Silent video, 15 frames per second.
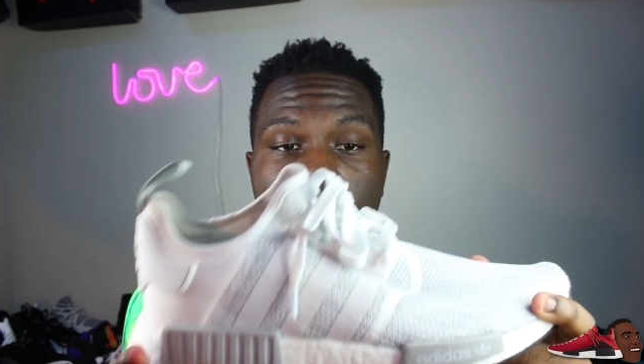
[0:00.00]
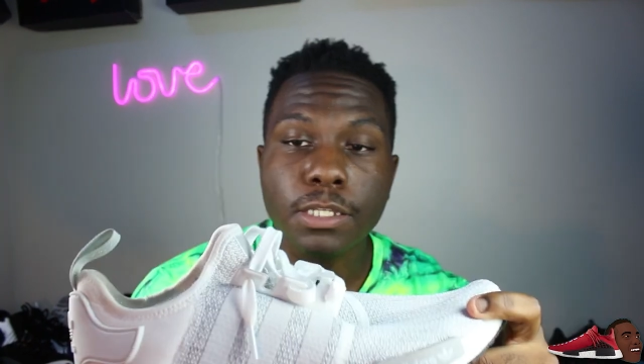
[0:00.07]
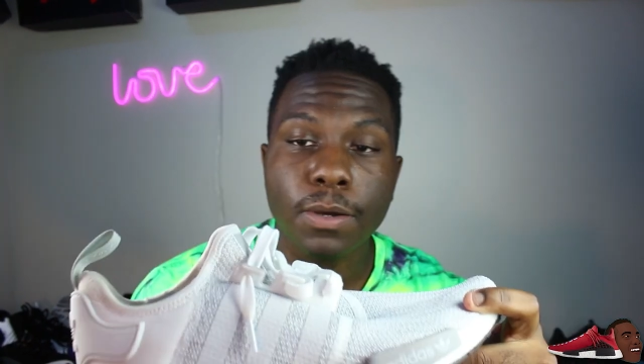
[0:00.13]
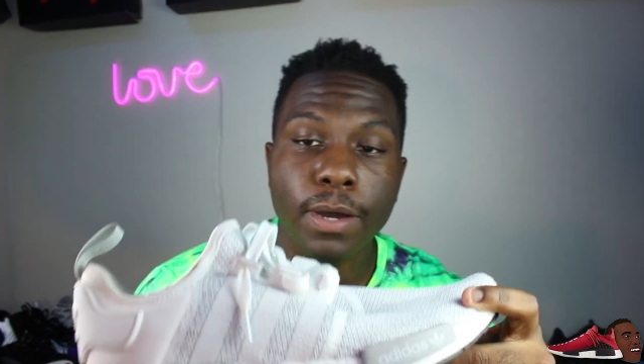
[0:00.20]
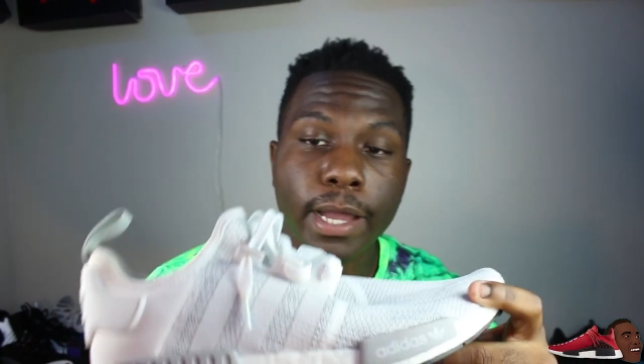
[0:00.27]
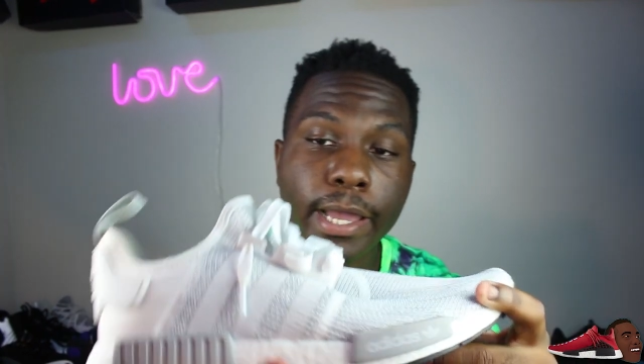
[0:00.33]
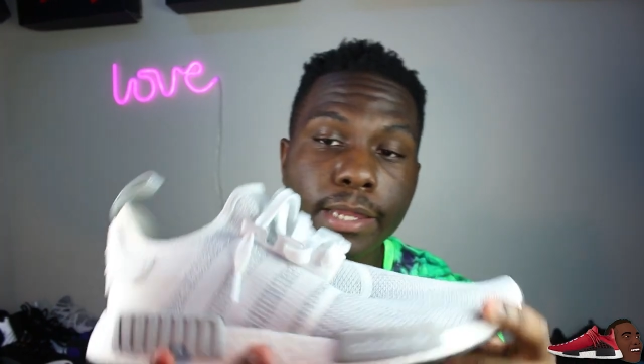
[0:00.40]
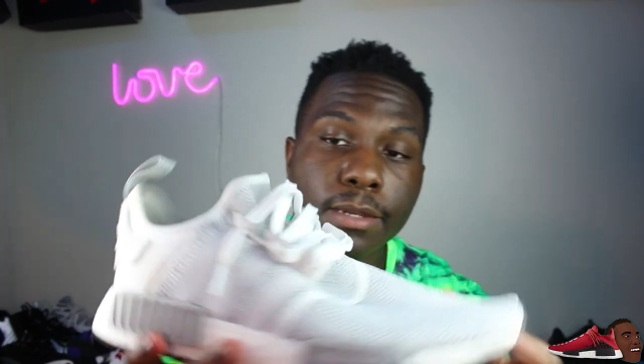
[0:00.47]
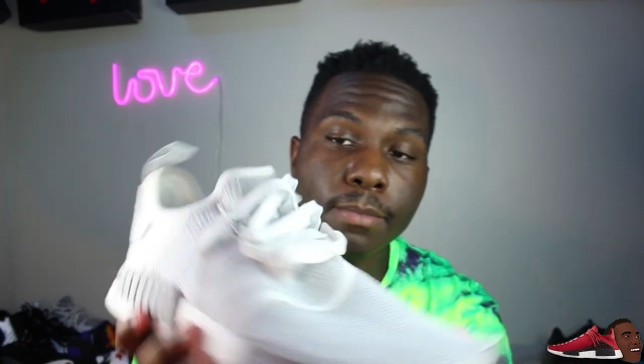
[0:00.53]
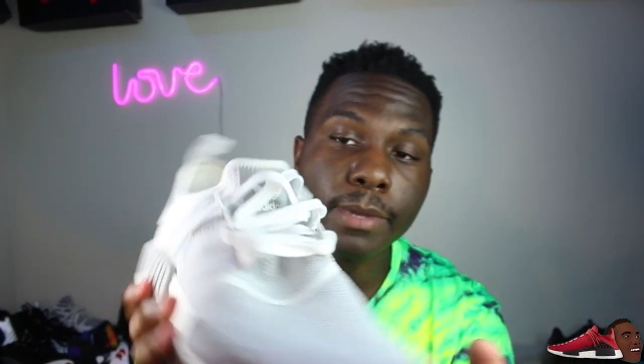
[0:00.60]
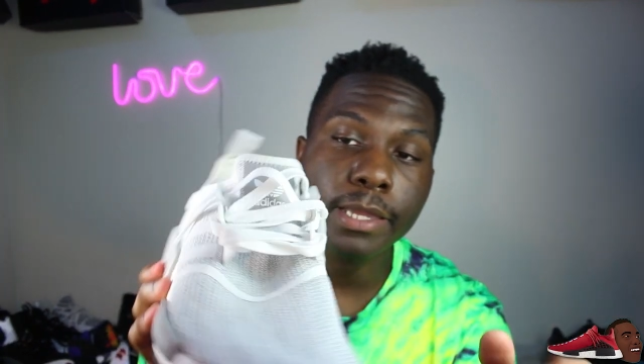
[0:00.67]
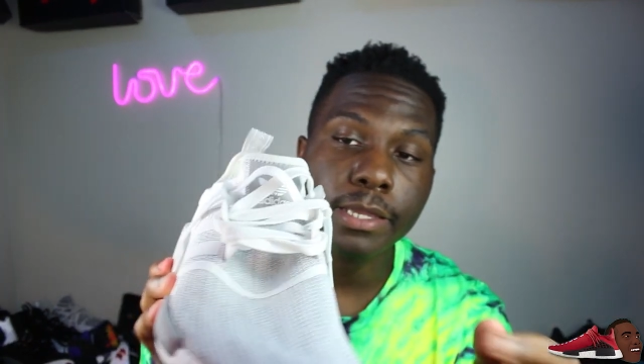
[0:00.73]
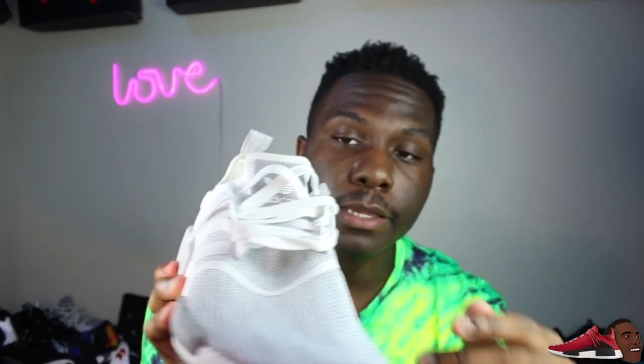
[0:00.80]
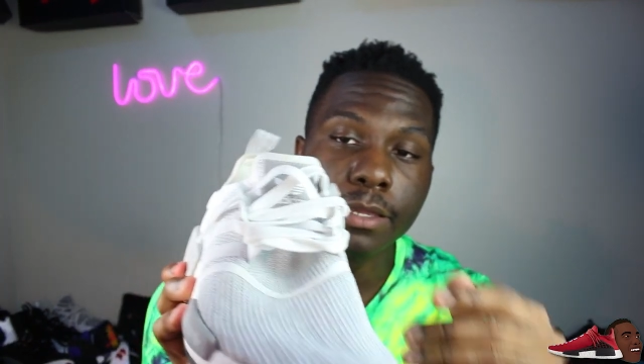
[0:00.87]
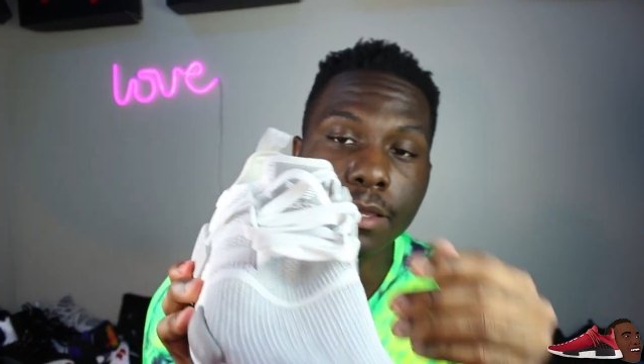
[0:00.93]
So I had to
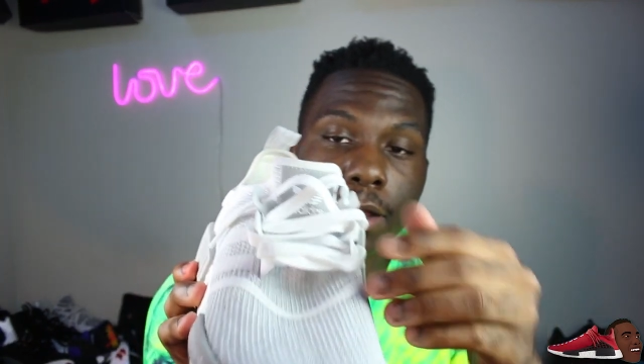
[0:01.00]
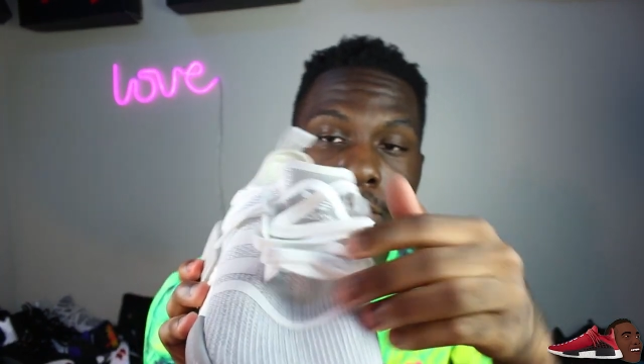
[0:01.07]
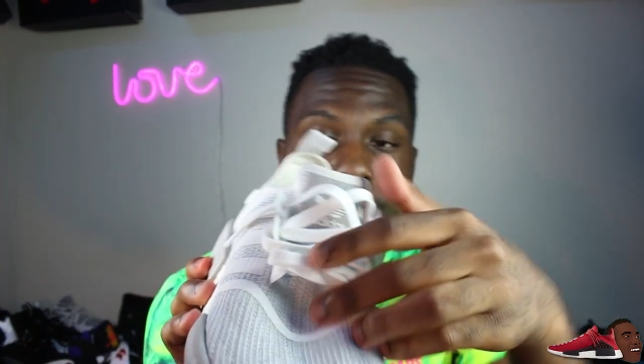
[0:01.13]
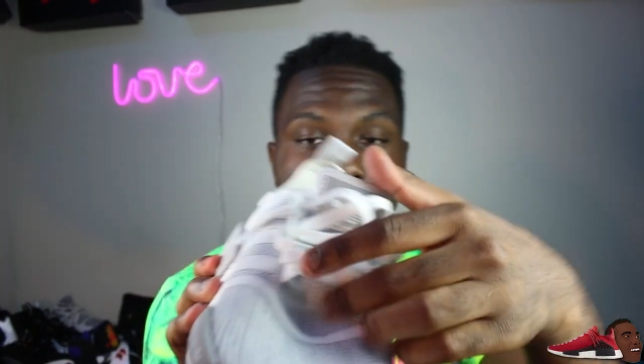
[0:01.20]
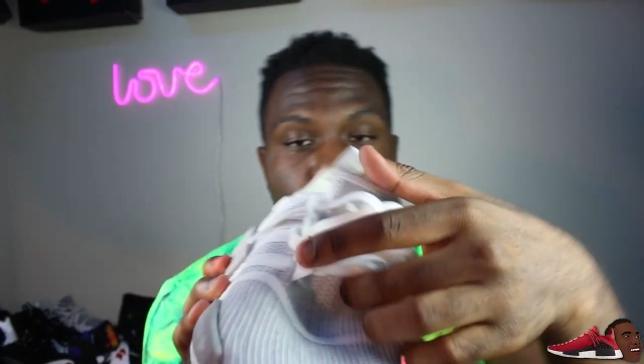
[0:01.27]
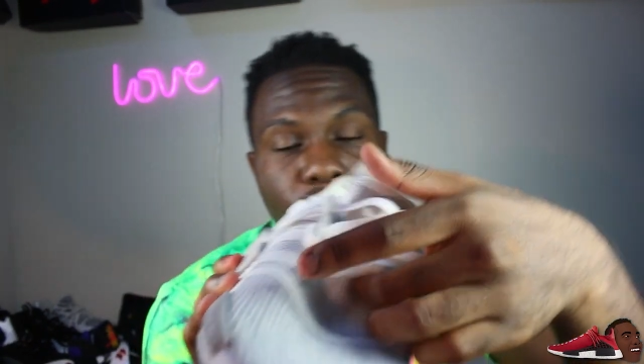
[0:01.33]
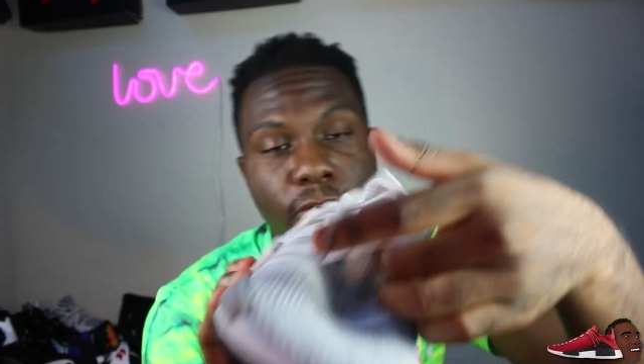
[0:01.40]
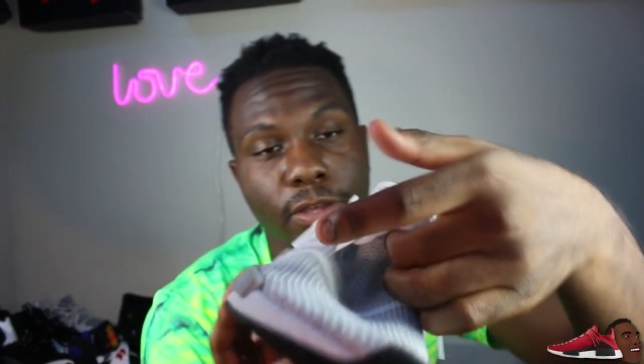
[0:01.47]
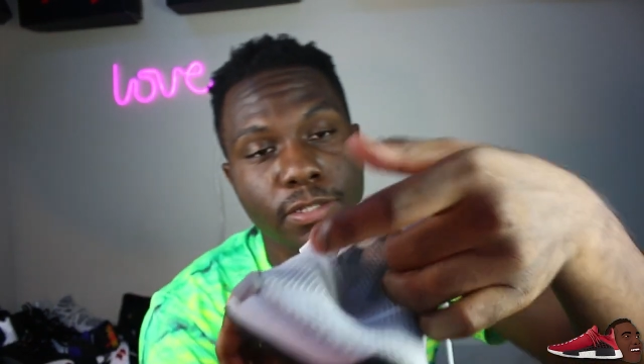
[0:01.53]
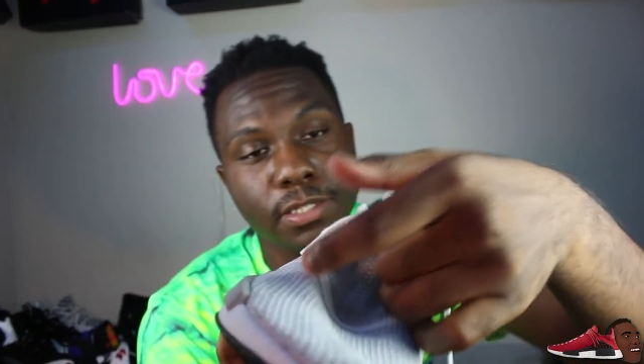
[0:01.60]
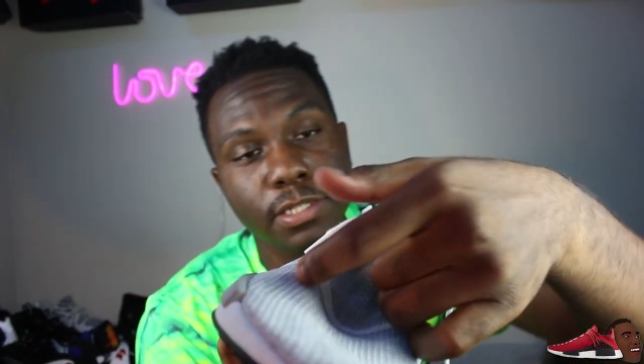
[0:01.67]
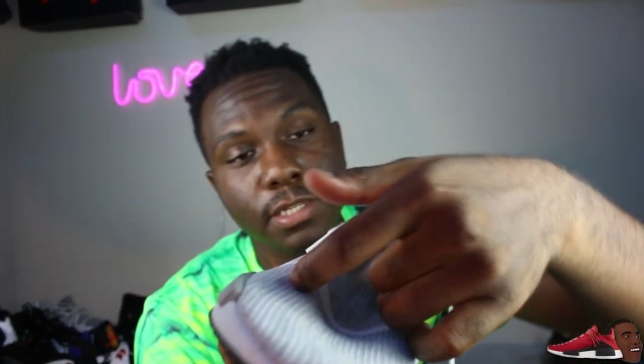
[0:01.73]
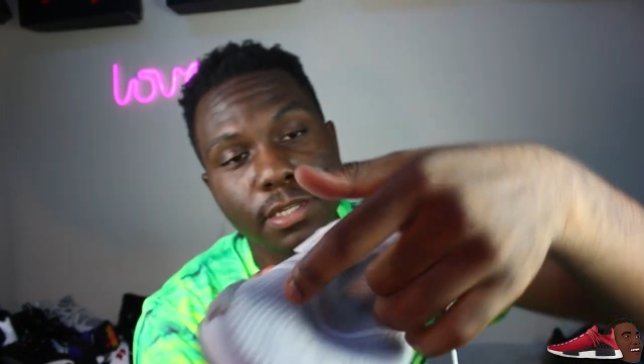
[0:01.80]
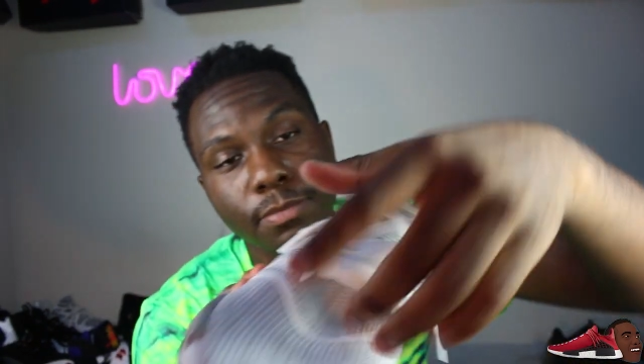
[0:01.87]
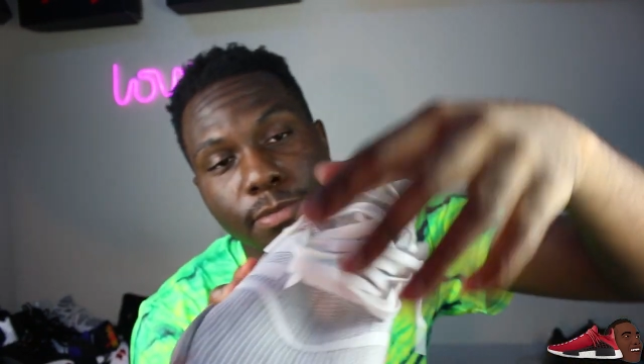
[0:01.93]
make it, I don't know if y'all
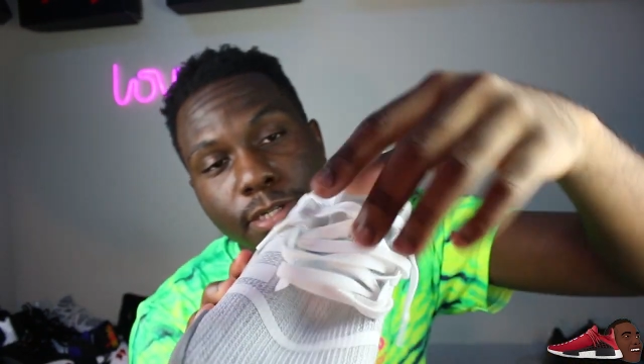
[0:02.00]
see it,